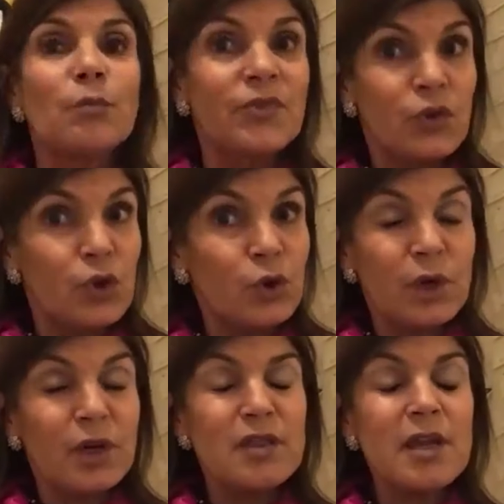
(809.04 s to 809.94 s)

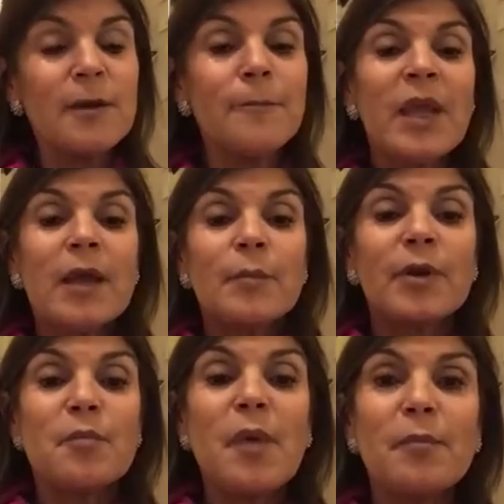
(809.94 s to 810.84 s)
obscure in there. But
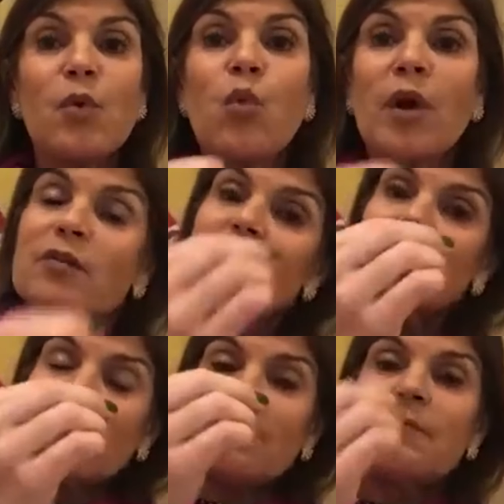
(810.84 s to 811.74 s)
remember, one of
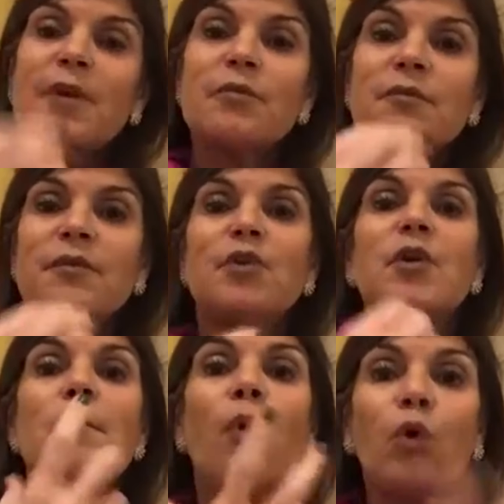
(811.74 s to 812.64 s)
the very, very
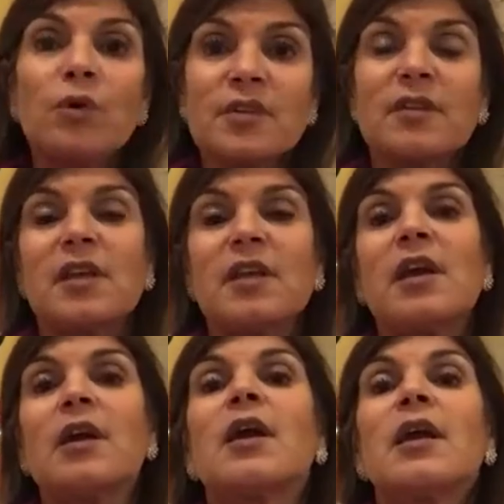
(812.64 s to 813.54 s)
important thing
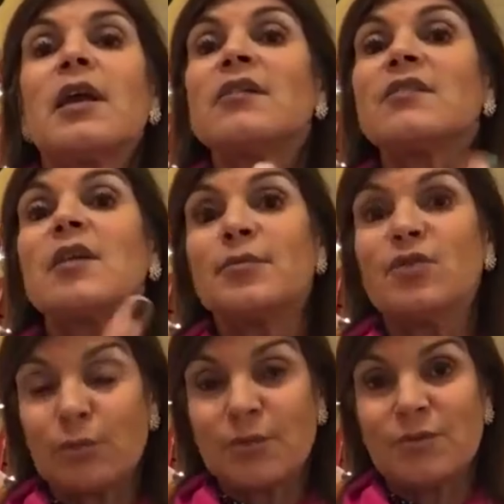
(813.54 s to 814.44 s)
here is the
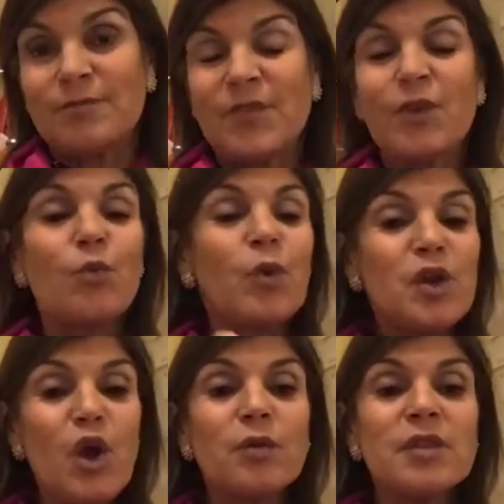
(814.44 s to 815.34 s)
absorption. So we
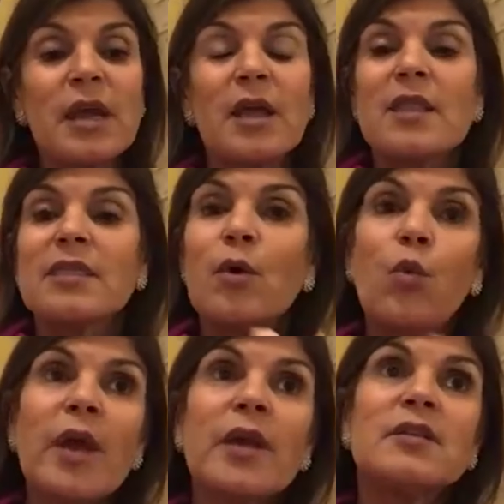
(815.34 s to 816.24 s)
know that the
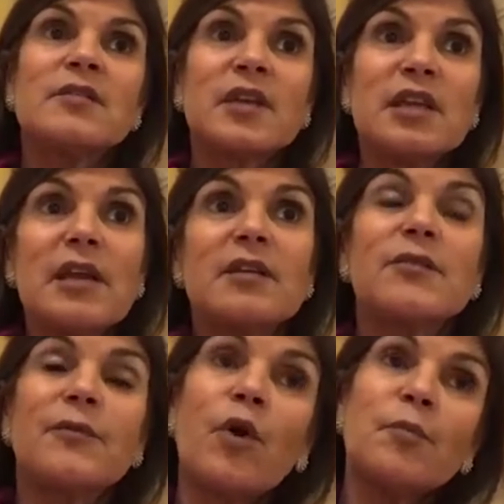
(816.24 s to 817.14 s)
way the Skinade
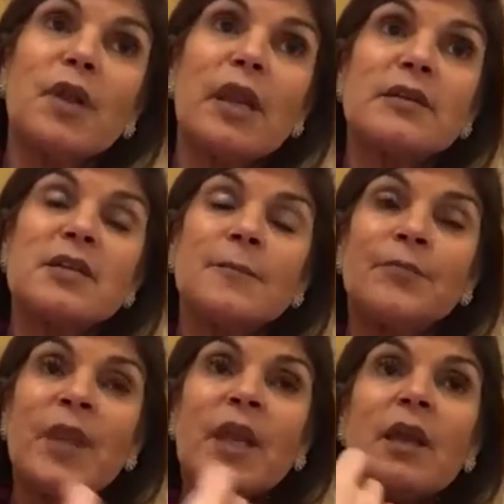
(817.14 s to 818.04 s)
is formulated
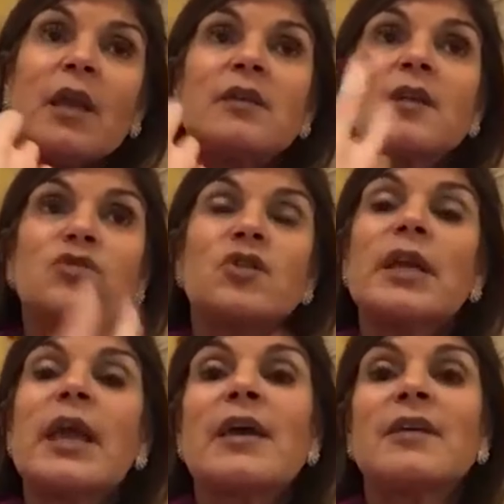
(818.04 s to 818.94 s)
is
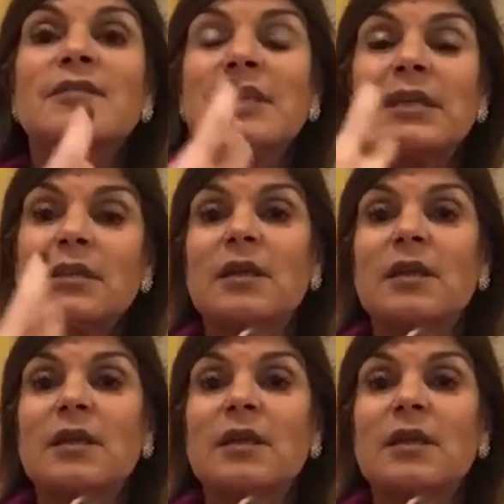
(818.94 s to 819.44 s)
actually has the